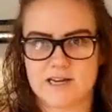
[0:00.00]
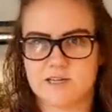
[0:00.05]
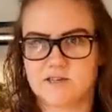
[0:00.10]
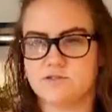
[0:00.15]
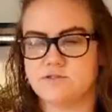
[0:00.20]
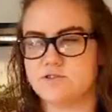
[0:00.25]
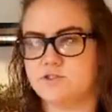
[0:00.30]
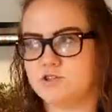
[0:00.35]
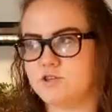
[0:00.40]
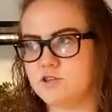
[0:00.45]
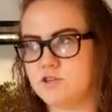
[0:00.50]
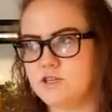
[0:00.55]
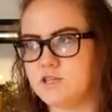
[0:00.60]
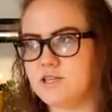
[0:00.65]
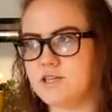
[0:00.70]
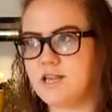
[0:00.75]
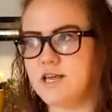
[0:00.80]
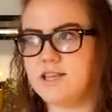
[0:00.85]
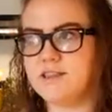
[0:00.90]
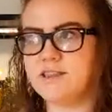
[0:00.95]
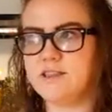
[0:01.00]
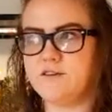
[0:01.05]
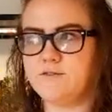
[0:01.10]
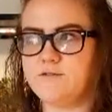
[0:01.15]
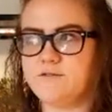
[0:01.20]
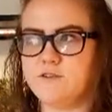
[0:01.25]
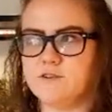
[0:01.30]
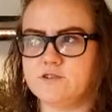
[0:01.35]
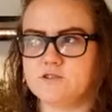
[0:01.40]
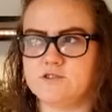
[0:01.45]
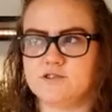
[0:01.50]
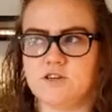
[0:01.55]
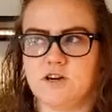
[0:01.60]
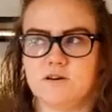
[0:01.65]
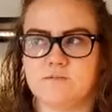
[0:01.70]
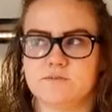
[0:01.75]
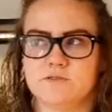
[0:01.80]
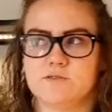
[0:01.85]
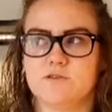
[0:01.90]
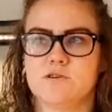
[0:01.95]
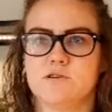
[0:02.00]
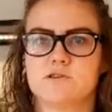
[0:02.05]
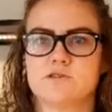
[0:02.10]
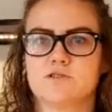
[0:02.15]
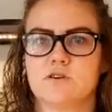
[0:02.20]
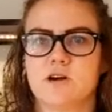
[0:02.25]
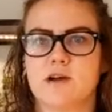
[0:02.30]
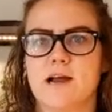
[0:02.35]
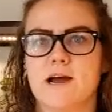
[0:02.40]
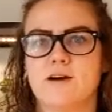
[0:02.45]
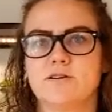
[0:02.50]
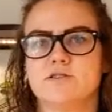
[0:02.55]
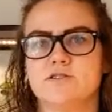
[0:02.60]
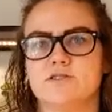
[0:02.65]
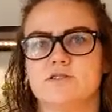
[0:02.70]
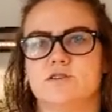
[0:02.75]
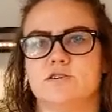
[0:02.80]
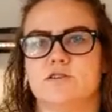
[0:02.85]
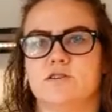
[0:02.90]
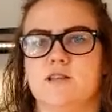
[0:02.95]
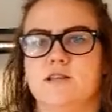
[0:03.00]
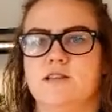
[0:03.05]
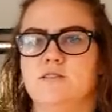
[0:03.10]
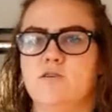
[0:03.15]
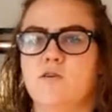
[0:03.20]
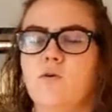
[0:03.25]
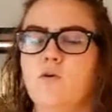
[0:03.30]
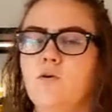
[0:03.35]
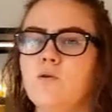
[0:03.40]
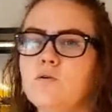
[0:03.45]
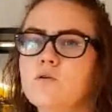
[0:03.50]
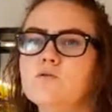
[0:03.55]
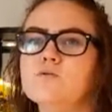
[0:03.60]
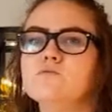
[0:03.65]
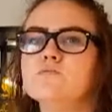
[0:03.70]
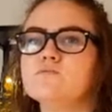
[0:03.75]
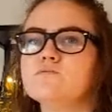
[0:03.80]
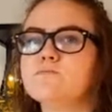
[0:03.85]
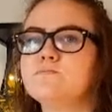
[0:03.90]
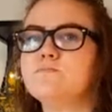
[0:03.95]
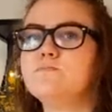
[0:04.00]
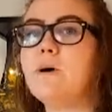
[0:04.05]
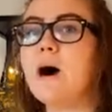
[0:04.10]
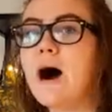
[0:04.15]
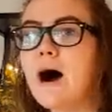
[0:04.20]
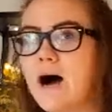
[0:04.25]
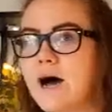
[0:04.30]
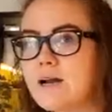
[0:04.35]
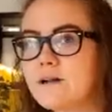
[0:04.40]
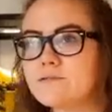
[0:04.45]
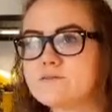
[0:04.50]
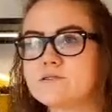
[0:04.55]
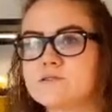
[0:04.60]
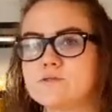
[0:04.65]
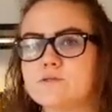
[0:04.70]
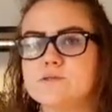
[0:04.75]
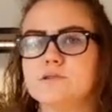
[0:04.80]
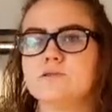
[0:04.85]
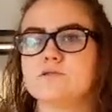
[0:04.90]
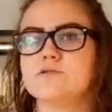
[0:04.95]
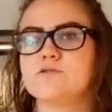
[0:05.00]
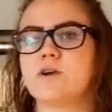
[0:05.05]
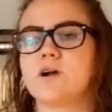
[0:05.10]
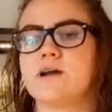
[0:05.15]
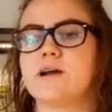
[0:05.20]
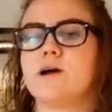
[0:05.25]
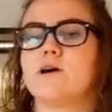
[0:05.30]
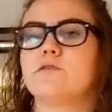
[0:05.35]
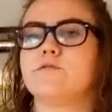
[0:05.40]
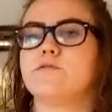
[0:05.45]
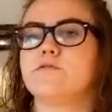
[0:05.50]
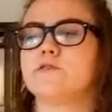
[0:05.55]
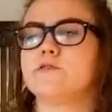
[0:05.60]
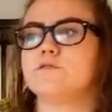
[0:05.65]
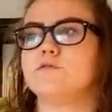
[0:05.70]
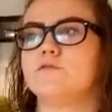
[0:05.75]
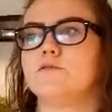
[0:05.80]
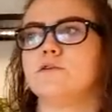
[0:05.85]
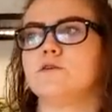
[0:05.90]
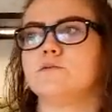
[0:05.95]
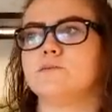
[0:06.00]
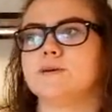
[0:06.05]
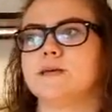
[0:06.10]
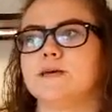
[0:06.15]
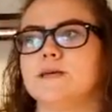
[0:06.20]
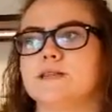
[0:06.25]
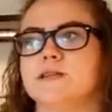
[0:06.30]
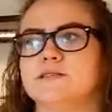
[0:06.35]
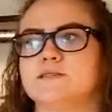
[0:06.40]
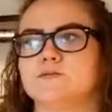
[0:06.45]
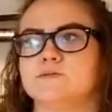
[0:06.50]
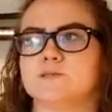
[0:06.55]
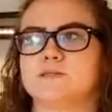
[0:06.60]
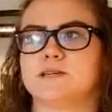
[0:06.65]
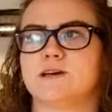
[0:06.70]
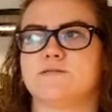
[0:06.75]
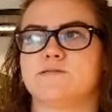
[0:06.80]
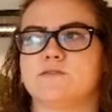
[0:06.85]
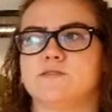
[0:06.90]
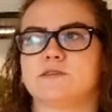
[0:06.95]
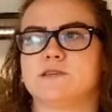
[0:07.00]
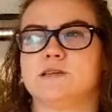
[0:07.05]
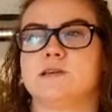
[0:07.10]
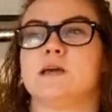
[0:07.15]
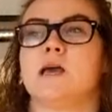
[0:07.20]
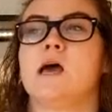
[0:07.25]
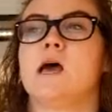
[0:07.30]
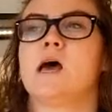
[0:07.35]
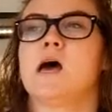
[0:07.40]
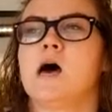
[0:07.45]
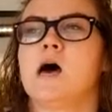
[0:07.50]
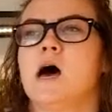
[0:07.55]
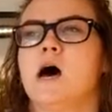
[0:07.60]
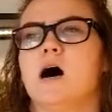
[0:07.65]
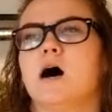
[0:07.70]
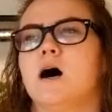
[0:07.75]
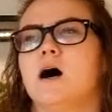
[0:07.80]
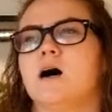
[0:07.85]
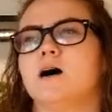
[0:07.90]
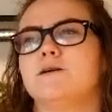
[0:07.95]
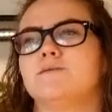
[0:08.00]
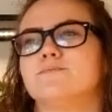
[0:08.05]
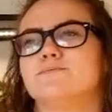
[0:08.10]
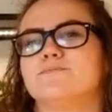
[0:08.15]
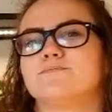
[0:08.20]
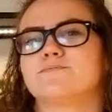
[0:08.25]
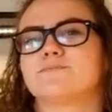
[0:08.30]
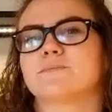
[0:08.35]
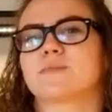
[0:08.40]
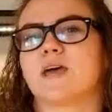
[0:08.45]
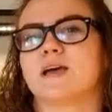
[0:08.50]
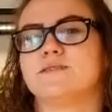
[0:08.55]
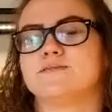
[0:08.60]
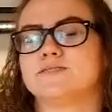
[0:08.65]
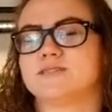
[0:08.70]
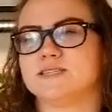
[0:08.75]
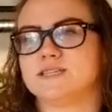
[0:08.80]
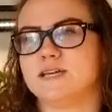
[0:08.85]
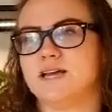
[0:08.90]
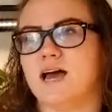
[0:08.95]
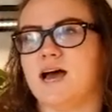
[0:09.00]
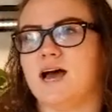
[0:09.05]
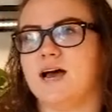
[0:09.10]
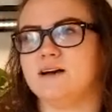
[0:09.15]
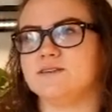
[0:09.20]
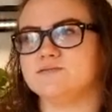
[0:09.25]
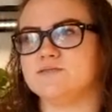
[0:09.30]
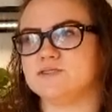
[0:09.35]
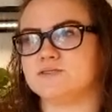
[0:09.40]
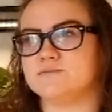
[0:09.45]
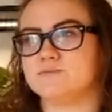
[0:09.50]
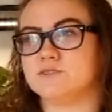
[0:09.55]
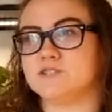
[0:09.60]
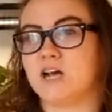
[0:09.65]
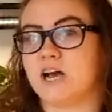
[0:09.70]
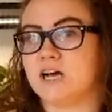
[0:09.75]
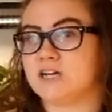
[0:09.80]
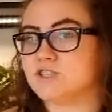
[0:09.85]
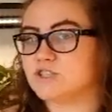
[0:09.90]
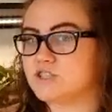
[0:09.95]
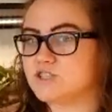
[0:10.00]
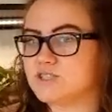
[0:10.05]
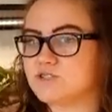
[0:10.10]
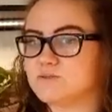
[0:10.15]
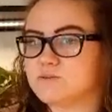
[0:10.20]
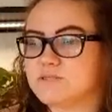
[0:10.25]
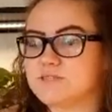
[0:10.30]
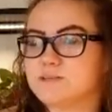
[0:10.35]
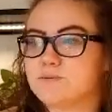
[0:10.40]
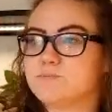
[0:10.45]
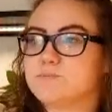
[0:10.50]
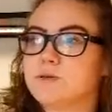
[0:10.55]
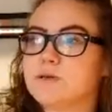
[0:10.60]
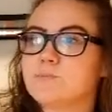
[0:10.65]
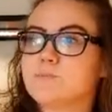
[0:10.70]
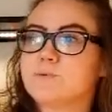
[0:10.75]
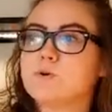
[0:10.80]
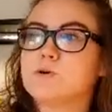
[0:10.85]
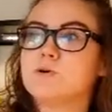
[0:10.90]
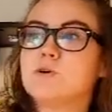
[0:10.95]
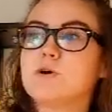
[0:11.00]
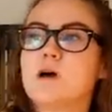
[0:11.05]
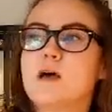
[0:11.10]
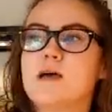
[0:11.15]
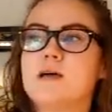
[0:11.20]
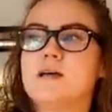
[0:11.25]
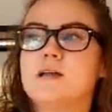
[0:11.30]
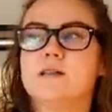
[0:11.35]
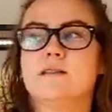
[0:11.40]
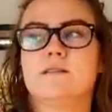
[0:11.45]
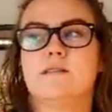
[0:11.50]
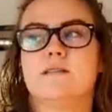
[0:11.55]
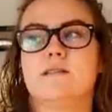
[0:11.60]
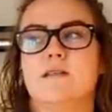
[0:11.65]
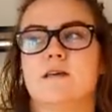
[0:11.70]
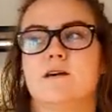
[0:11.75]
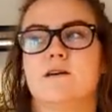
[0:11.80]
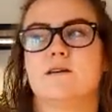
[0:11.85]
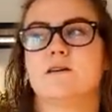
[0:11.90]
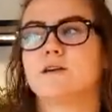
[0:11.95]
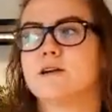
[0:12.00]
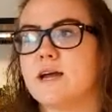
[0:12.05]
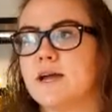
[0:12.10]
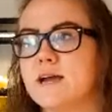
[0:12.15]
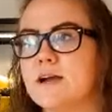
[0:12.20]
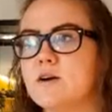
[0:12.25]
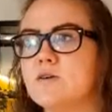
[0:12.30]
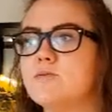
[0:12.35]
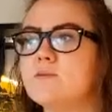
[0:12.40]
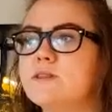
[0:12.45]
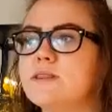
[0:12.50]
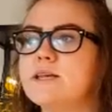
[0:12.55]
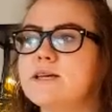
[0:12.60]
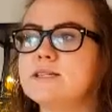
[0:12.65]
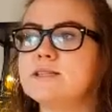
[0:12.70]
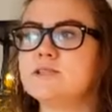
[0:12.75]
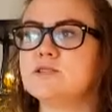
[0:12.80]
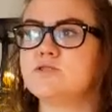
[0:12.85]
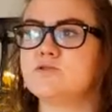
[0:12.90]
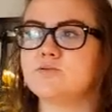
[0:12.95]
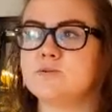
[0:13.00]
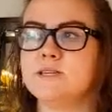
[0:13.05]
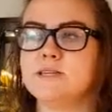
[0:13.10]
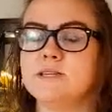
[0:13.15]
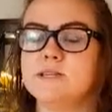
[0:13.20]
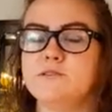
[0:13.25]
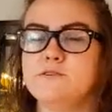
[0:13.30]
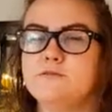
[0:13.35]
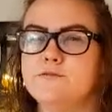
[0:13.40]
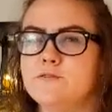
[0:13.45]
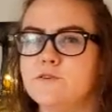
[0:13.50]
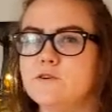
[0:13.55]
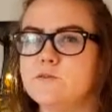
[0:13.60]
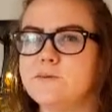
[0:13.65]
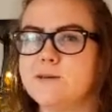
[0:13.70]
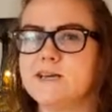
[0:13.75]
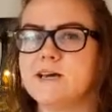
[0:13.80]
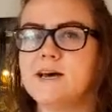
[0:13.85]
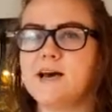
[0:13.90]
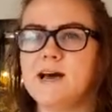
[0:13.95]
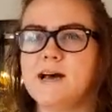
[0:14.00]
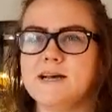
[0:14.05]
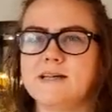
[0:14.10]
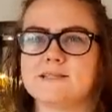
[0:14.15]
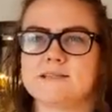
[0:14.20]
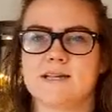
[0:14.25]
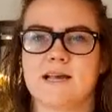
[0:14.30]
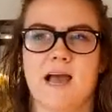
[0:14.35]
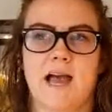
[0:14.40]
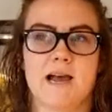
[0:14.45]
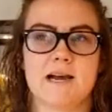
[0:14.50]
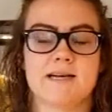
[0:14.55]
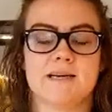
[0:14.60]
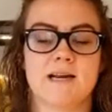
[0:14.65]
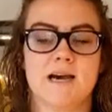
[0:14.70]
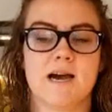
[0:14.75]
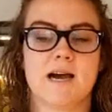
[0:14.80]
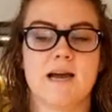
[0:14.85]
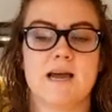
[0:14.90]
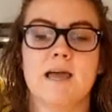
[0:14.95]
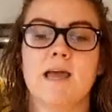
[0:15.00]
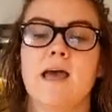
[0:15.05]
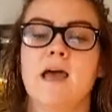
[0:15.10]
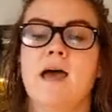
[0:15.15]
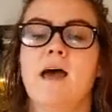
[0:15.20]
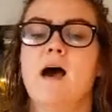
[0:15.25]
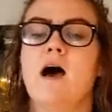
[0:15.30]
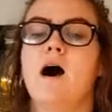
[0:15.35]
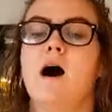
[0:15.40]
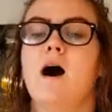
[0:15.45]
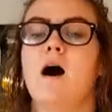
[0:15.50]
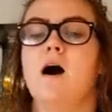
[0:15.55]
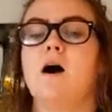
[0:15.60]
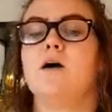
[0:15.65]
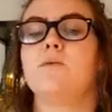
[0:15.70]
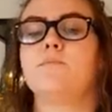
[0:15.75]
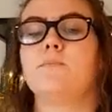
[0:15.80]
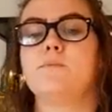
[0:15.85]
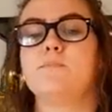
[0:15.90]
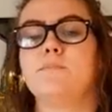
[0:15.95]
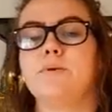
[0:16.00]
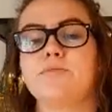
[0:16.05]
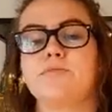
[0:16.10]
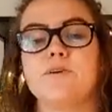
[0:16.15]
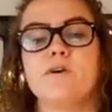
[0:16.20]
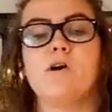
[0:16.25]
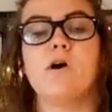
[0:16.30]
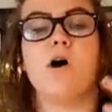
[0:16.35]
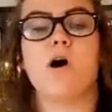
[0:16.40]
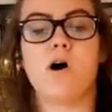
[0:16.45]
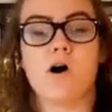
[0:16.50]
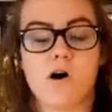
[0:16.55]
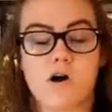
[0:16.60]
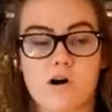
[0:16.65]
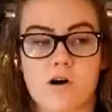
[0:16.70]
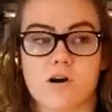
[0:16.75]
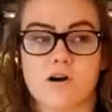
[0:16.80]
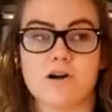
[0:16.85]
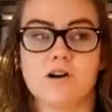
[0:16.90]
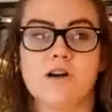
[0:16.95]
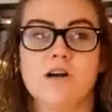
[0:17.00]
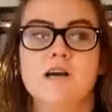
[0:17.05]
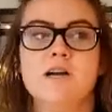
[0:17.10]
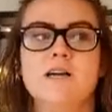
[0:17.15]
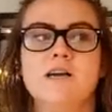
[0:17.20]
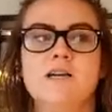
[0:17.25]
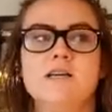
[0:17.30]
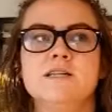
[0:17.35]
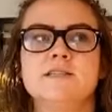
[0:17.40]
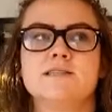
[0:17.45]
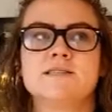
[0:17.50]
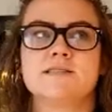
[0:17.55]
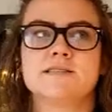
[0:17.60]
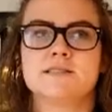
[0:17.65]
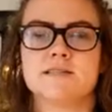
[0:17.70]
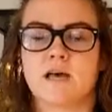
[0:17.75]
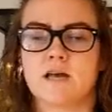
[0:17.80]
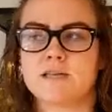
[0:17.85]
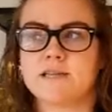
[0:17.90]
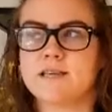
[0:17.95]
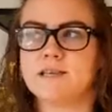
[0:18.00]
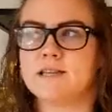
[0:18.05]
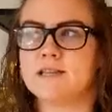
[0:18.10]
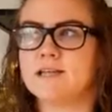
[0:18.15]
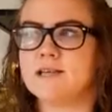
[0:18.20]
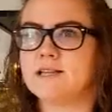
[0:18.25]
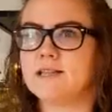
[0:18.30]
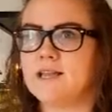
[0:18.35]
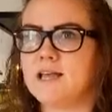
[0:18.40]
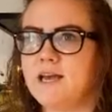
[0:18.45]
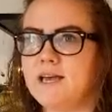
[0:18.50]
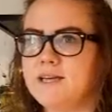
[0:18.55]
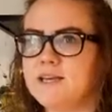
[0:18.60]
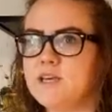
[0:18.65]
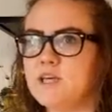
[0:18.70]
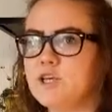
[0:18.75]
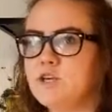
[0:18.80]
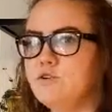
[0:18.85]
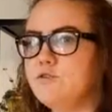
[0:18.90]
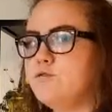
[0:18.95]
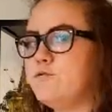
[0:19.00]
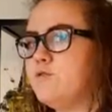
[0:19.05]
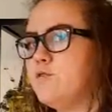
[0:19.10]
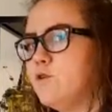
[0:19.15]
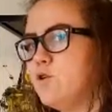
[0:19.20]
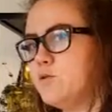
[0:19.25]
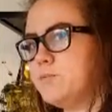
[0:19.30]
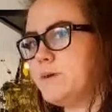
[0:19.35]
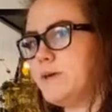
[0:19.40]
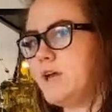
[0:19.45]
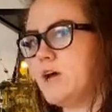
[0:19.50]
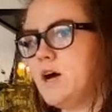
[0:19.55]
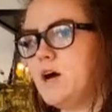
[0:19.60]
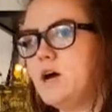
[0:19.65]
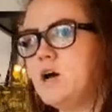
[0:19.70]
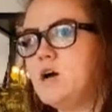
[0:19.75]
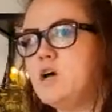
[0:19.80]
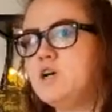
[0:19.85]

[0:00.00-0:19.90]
You shouldn't let the first topsoil dry out. You shouldn't let the whole pot of soil dry out for euphorbia. This will definitely, I've seen it have some challenges with some people in their care when they treat euphorbia as cacti. But there are succulent-like euphorbia.